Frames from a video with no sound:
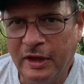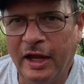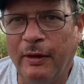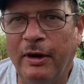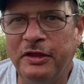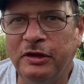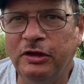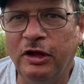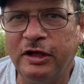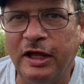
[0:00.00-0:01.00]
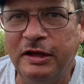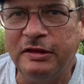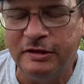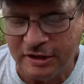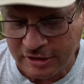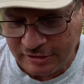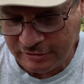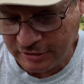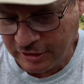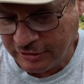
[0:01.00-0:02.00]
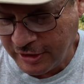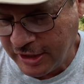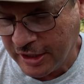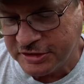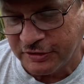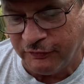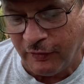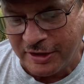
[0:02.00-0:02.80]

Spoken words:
And I wanted to look at the ingredients of